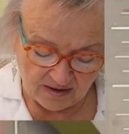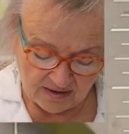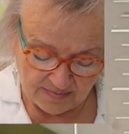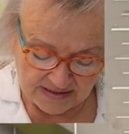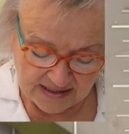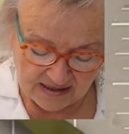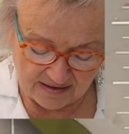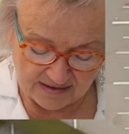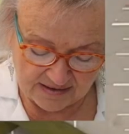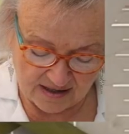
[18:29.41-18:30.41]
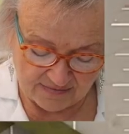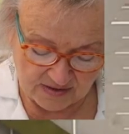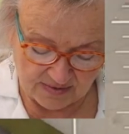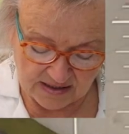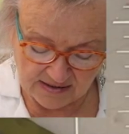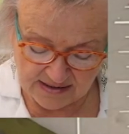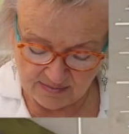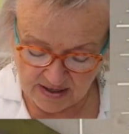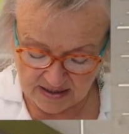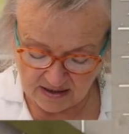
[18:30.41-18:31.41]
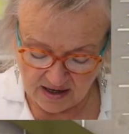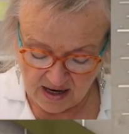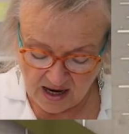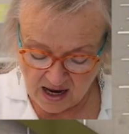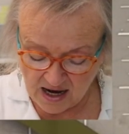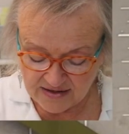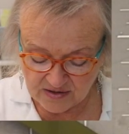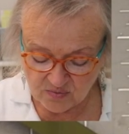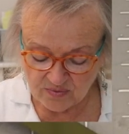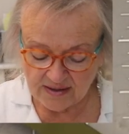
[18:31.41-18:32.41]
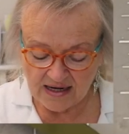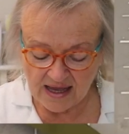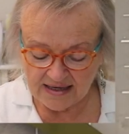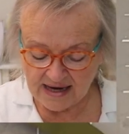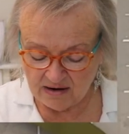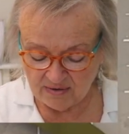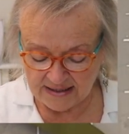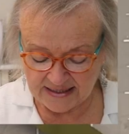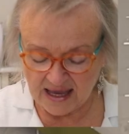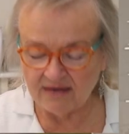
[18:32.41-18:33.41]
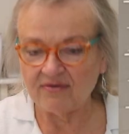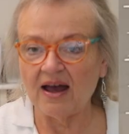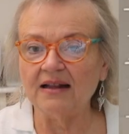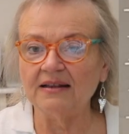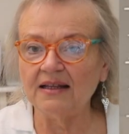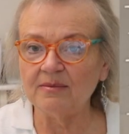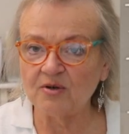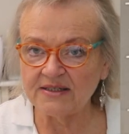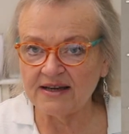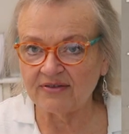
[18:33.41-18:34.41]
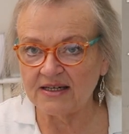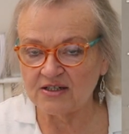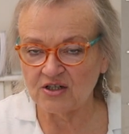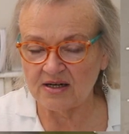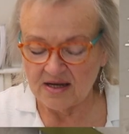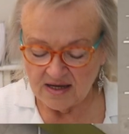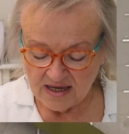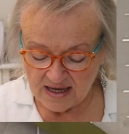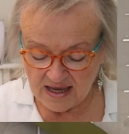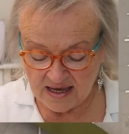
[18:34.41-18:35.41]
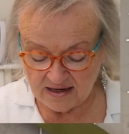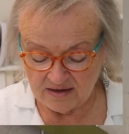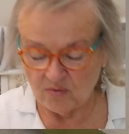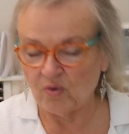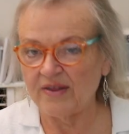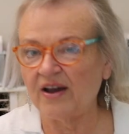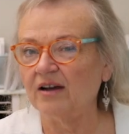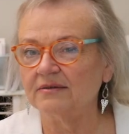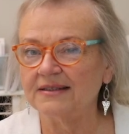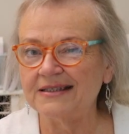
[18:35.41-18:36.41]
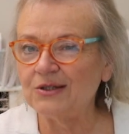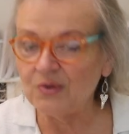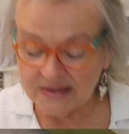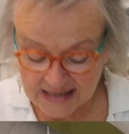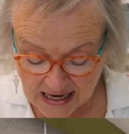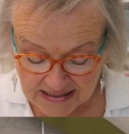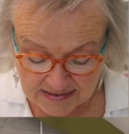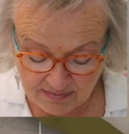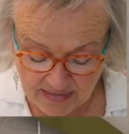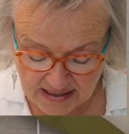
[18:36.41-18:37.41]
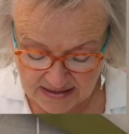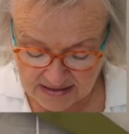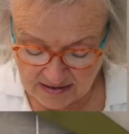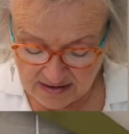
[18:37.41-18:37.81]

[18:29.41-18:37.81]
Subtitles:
let me take this off so we can see better. I just really like how it gave a little more definition in where the two sides meet.